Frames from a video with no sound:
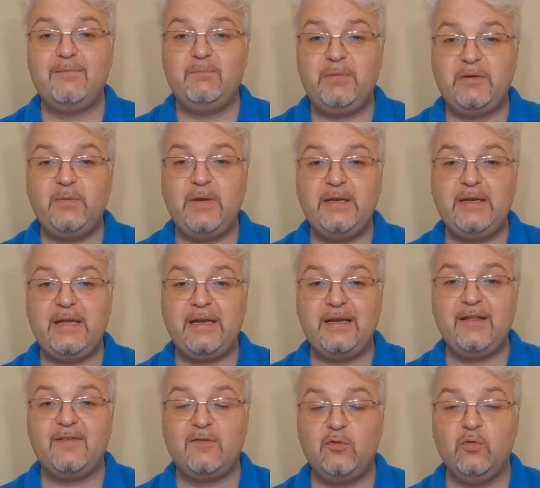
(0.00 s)
between
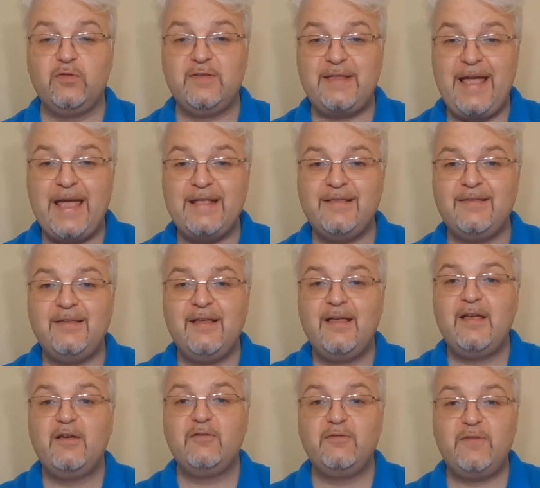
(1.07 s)
these two states,
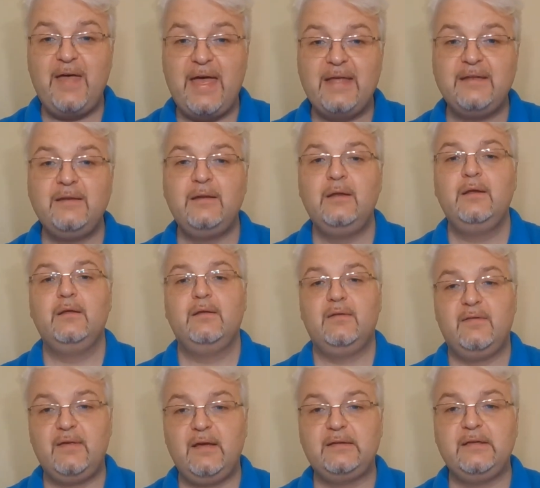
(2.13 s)
then
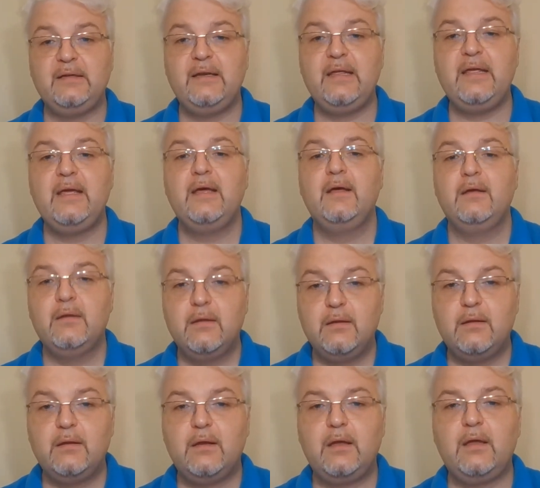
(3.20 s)
certainly
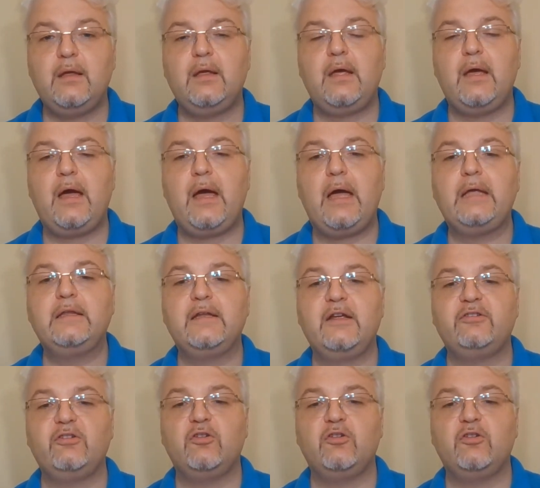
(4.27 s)
international